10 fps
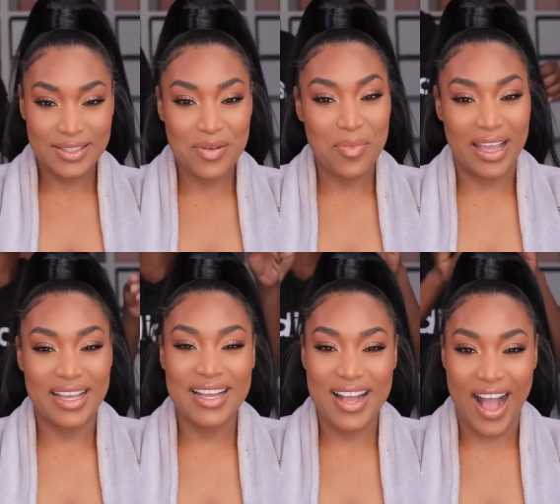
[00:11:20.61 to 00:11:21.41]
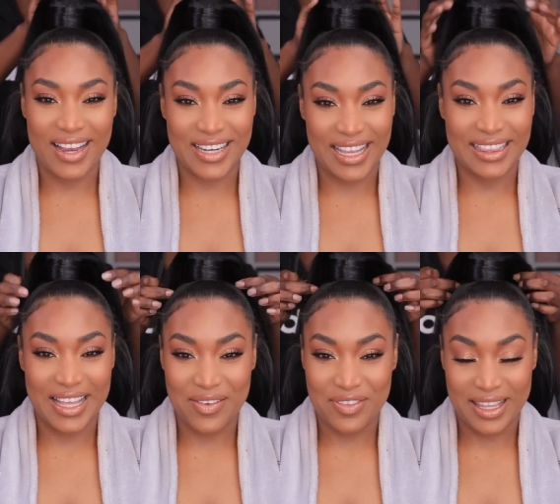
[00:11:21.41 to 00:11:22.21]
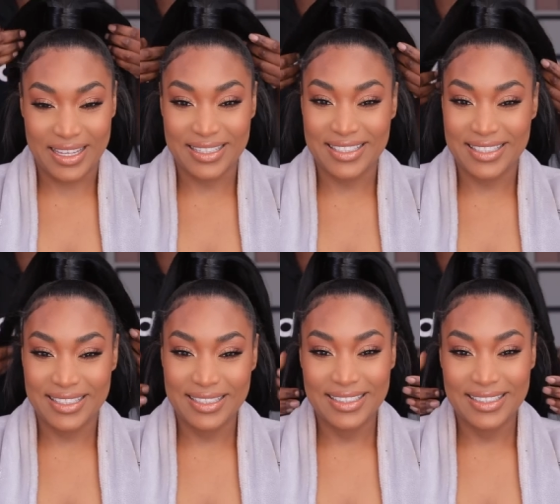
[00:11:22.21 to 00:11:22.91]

Oh my gosh, I love this.